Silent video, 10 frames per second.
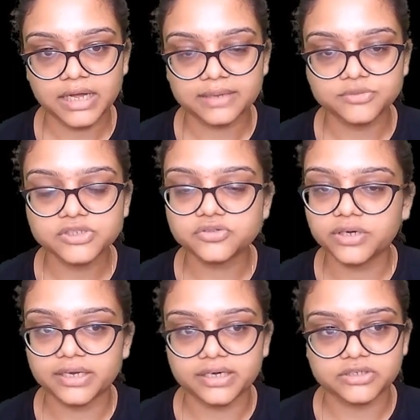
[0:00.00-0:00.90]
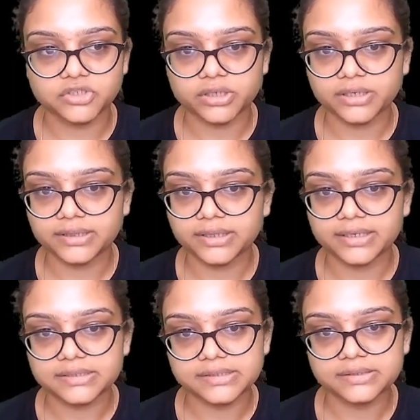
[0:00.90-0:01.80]
I'm just rearranging,
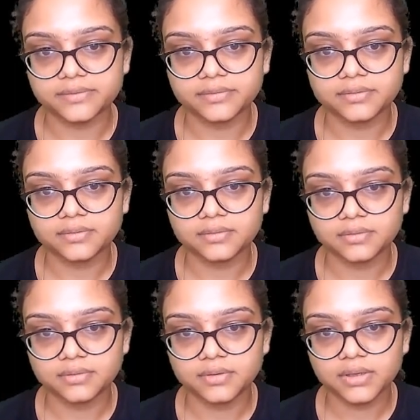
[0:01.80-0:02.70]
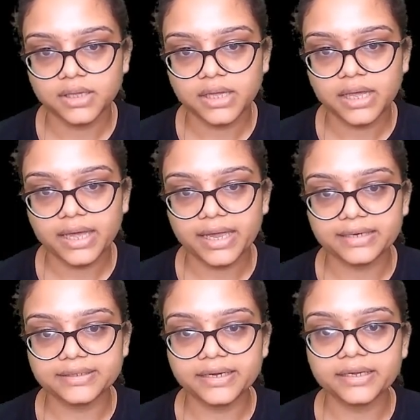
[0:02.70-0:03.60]
nothing else.
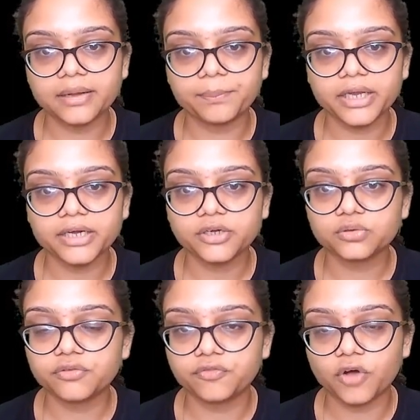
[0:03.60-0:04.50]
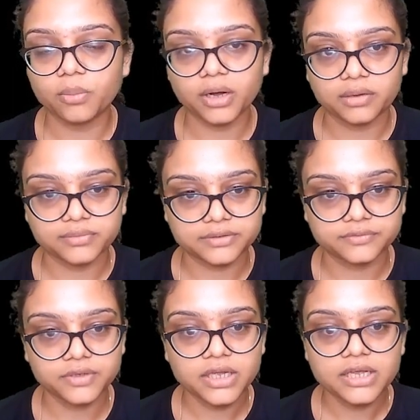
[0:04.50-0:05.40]
And then compare it to the form above.
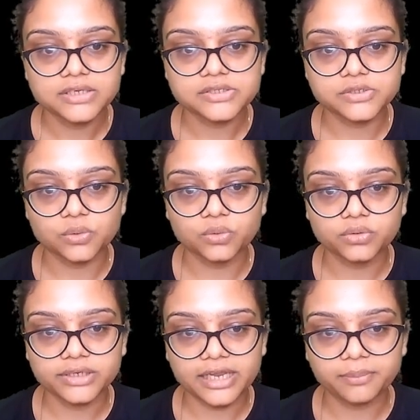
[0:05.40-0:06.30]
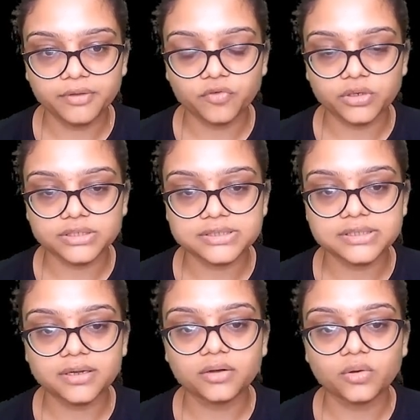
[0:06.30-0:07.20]
So tell me what is
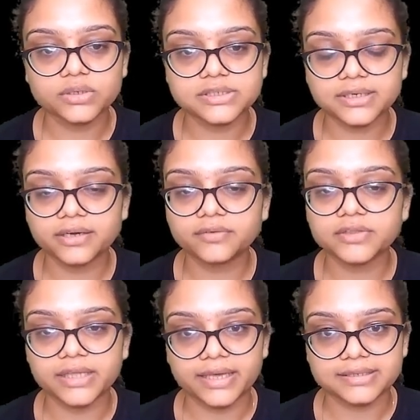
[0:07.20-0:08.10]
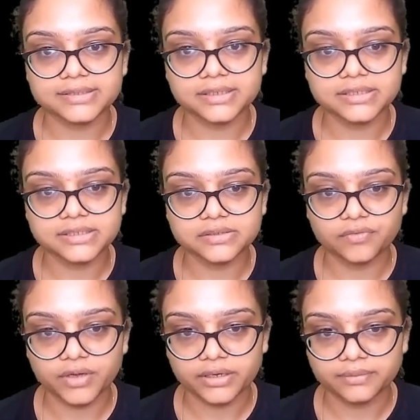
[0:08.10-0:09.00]
the constant with x? It's 1.